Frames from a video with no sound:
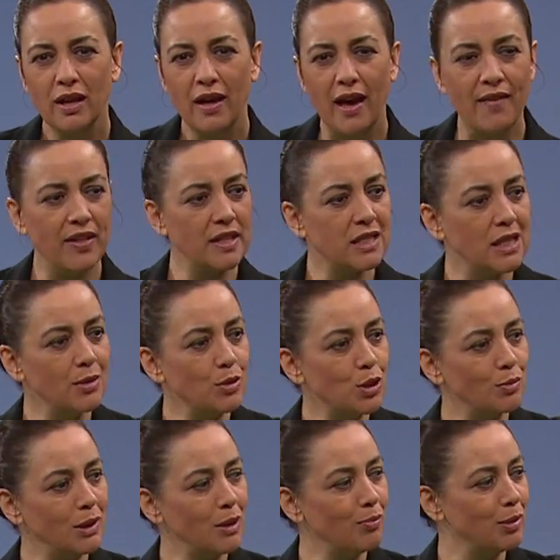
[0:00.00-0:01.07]
and there seems to
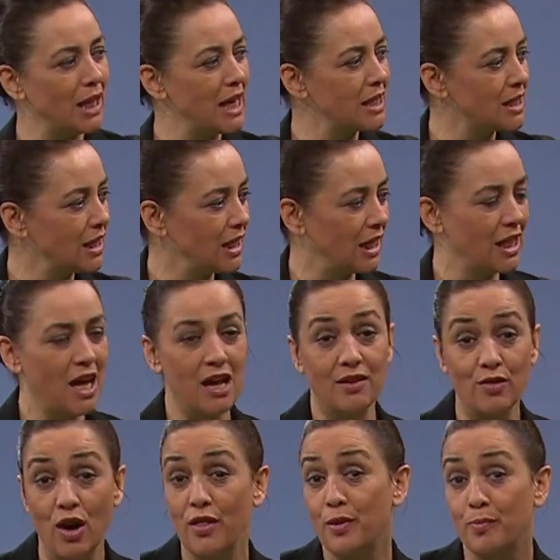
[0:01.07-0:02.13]
be blessing a lot of
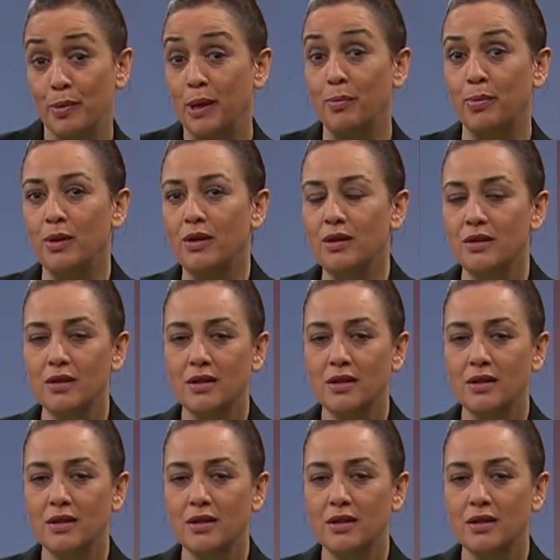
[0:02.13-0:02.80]
other people